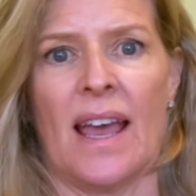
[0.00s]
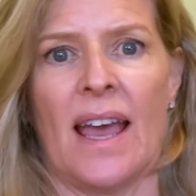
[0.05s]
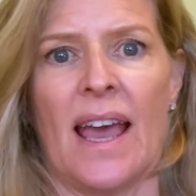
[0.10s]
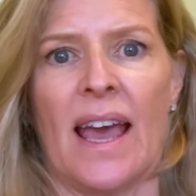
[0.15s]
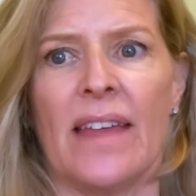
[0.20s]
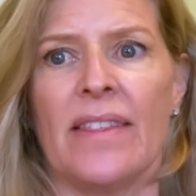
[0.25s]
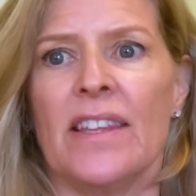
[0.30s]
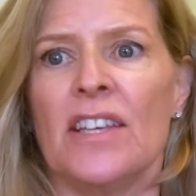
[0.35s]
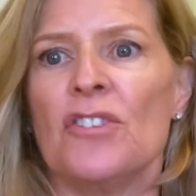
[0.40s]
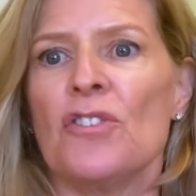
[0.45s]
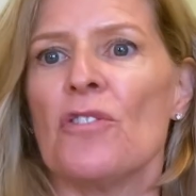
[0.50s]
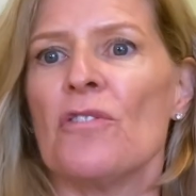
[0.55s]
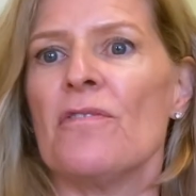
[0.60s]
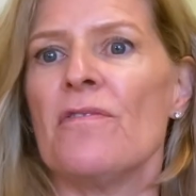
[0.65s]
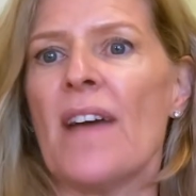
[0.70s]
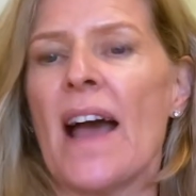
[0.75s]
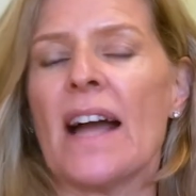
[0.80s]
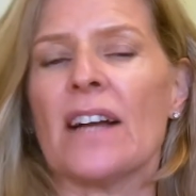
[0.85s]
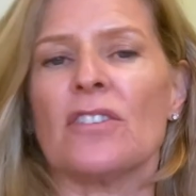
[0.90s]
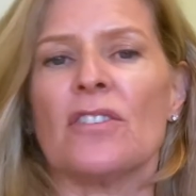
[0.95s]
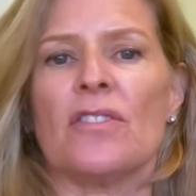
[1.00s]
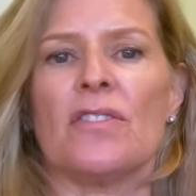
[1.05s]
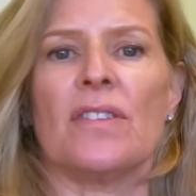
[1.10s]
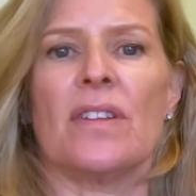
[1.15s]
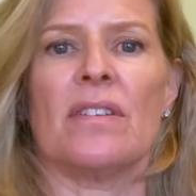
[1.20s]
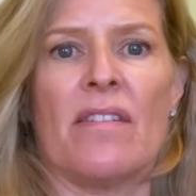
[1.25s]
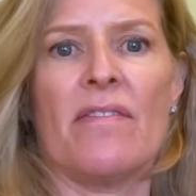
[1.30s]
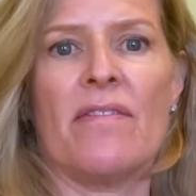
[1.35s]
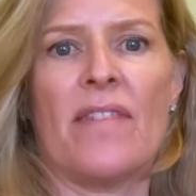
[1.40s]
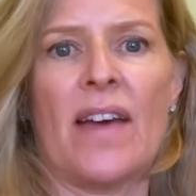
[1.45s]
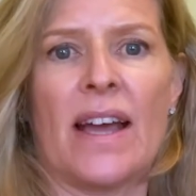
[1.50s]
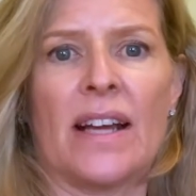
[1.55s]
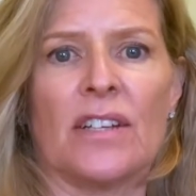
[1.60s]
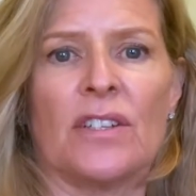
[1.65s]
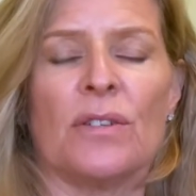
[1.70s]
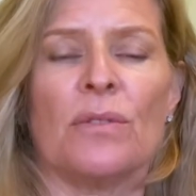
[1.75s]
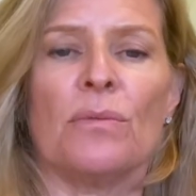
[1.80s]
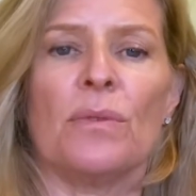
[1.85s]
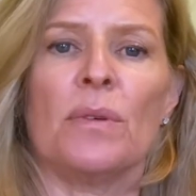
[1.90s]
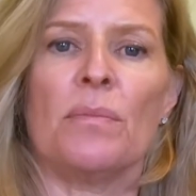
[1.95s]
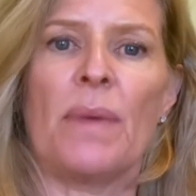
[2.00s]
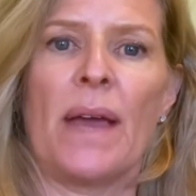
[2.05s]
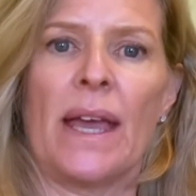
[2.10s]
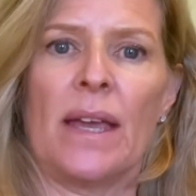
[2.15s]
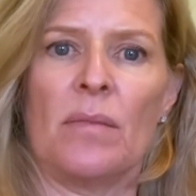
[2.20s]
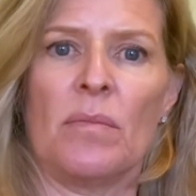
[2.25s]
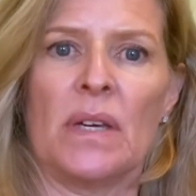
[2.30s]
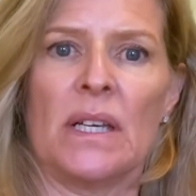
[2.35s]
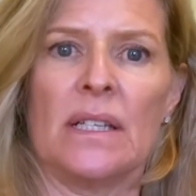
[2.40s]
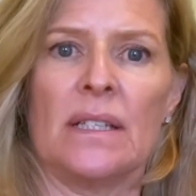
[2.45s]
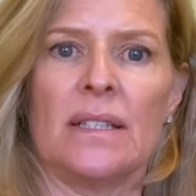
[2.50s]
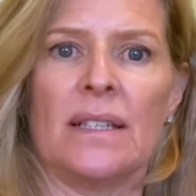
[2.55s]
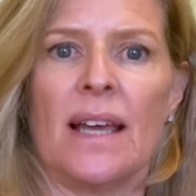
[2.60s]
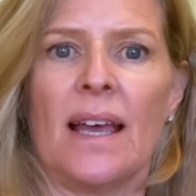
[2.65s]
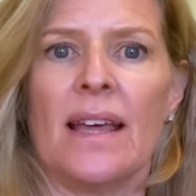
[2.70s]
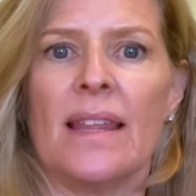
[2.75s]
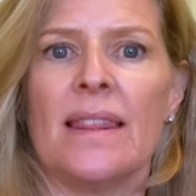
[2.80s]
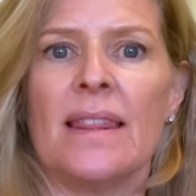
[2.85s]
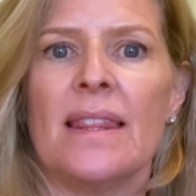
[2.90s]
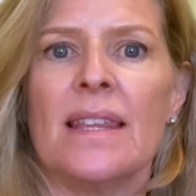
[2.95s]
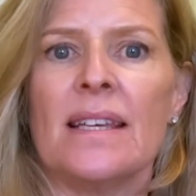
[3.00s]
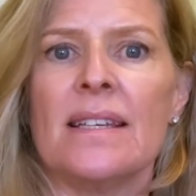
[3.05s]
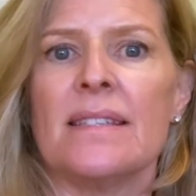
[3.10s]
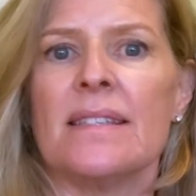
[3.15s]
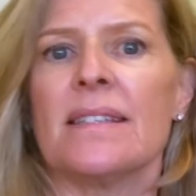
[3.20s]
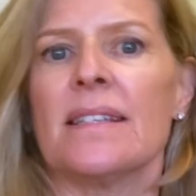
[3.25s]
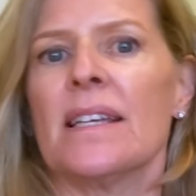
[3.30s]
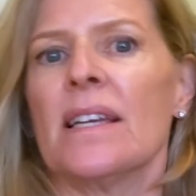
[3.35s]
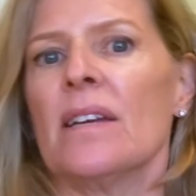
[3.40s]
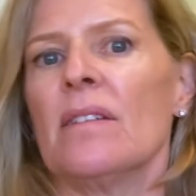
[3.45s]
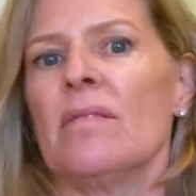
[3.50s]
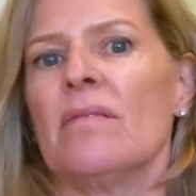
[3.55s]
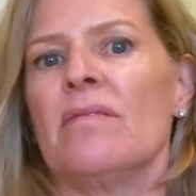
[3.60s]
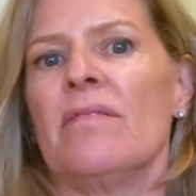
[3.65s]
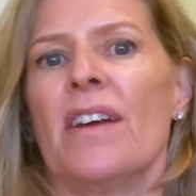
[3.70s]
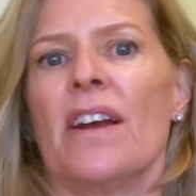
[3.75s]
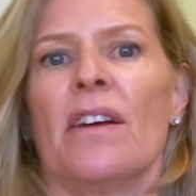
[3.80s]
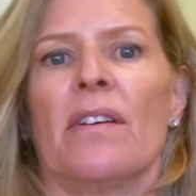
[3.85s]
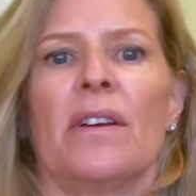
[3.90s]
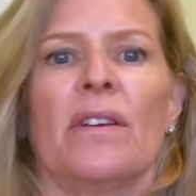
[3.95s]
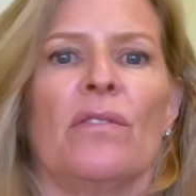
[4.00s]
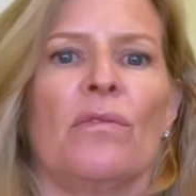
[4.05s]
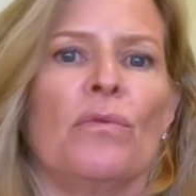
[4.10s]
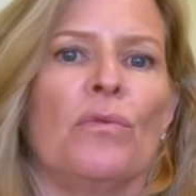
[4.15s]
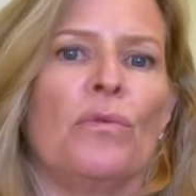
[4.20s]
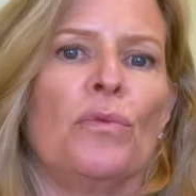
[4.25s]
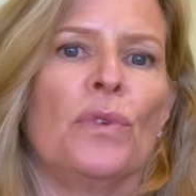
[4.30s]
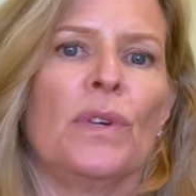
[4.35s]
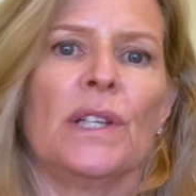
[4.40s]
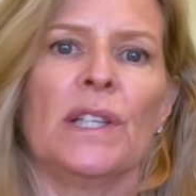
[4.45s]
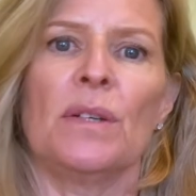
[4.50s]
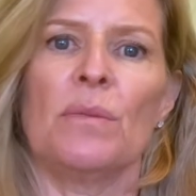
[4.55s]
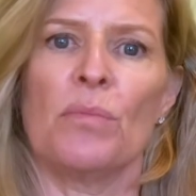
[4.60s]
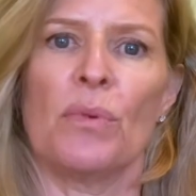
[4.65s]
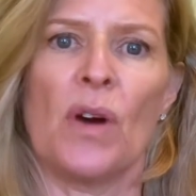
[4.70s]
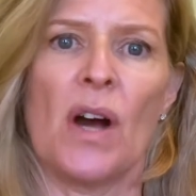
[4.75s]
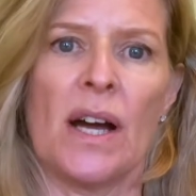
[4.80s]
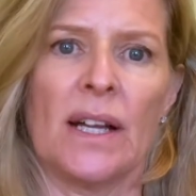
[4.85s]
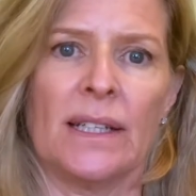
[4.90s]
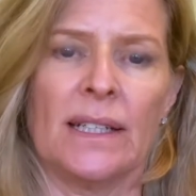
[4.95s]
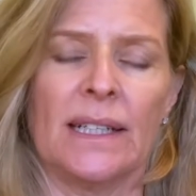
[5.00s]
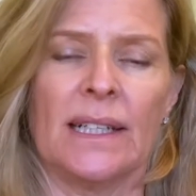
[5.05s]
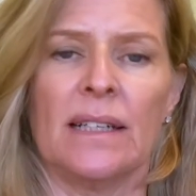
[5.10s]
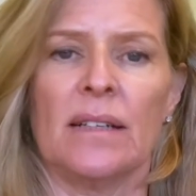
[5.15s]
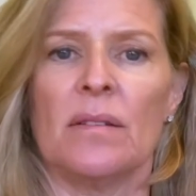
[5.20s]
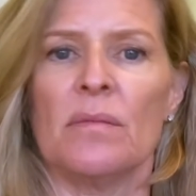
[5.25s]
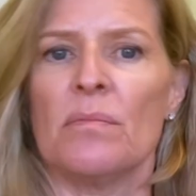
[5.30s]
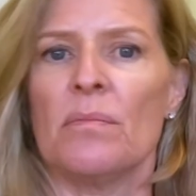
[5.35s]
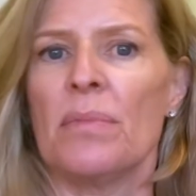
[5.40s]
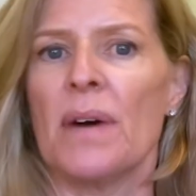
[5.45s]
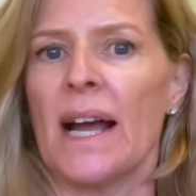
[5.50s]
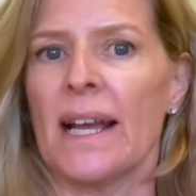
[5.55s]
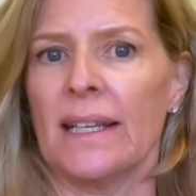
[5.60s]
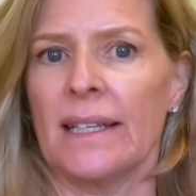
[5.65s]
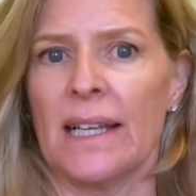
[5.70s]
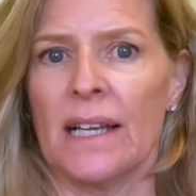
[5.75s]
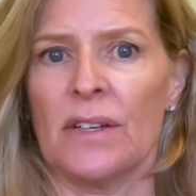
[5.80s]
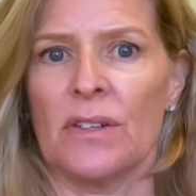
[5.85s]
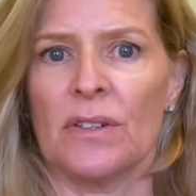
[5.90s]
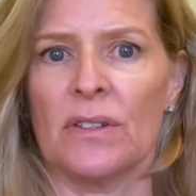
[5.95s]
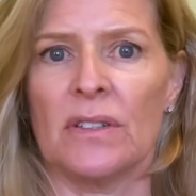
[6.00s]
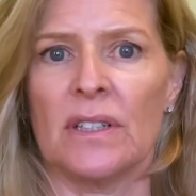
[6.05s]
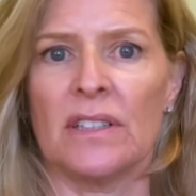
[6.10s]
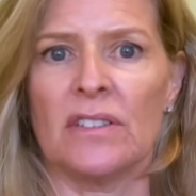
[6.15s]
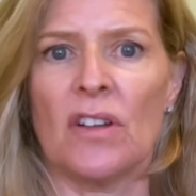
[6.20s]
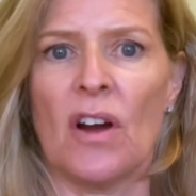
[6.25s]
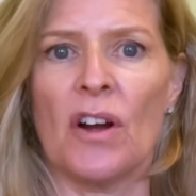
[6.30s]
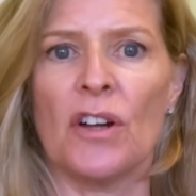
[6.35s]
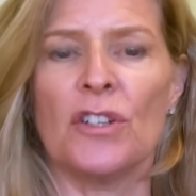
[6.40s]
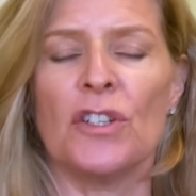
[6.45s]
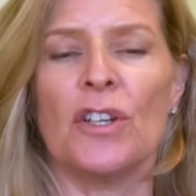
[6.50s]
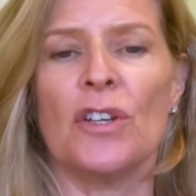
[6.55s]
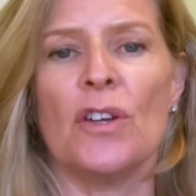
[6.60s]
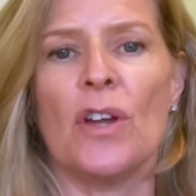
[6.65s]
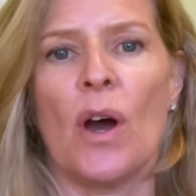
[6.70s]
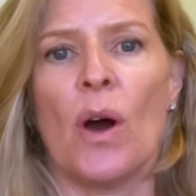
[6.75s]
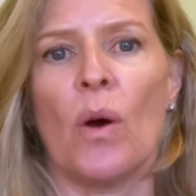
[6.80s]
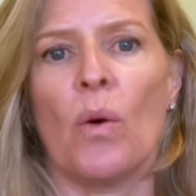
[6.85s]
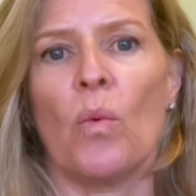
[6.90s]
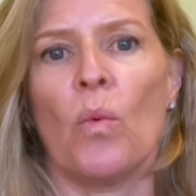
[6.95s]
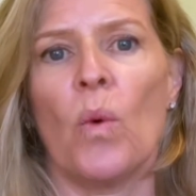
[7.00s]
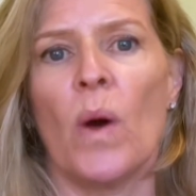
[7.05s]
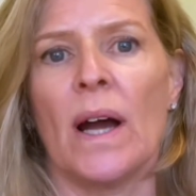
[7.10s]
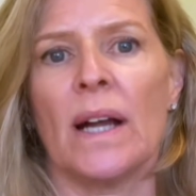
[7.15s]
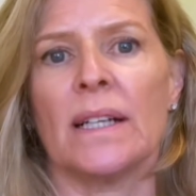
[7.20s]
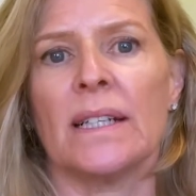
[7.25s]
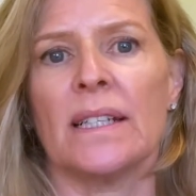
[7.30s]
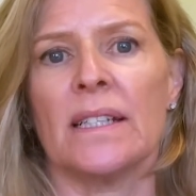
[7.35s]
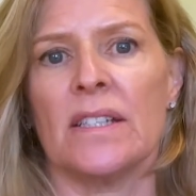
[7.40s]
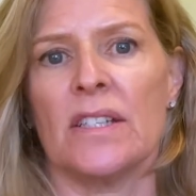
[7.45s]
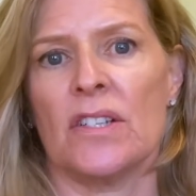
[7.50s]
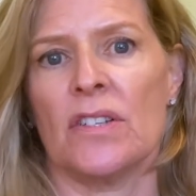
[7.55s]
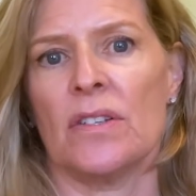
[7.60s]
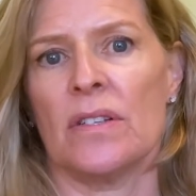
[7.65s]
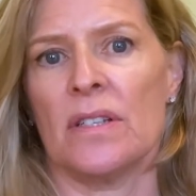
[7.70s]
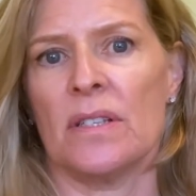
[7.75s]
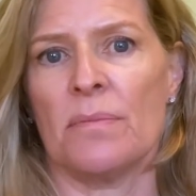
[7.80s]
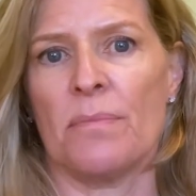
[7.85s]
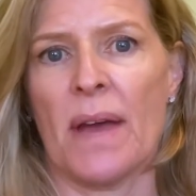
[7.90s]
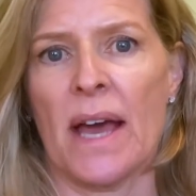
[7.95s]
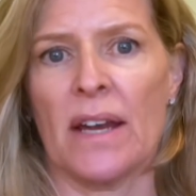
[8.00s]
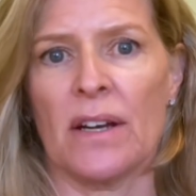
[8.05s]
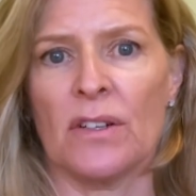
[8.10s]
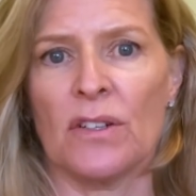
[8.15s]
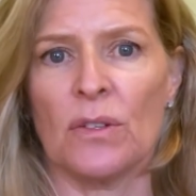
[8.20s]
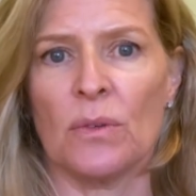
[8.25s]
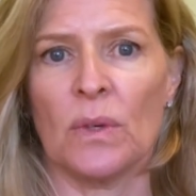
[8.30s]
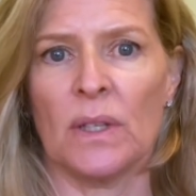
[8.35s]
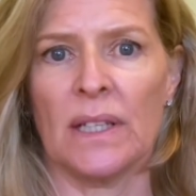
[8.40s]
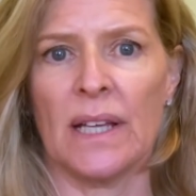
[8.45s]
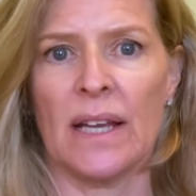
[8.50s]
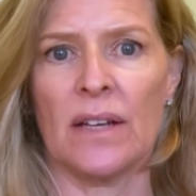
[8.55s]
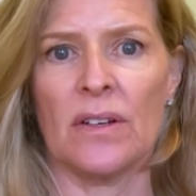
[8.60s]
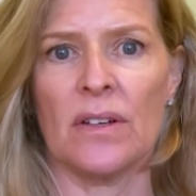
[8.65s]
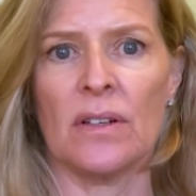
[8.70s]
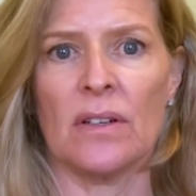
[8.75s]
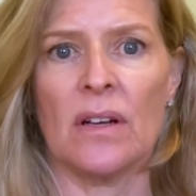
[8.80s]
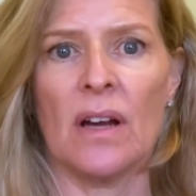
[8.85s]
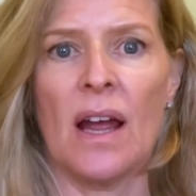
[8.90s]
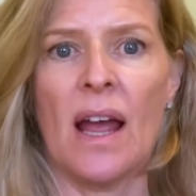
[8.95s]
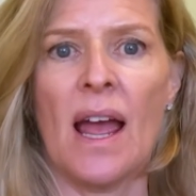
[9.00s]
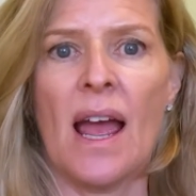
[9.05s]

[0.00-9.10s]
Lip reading: and these are factors that affect repayment. And this can vary really broadly by lender. It's hard to know what conditions matter to a lender.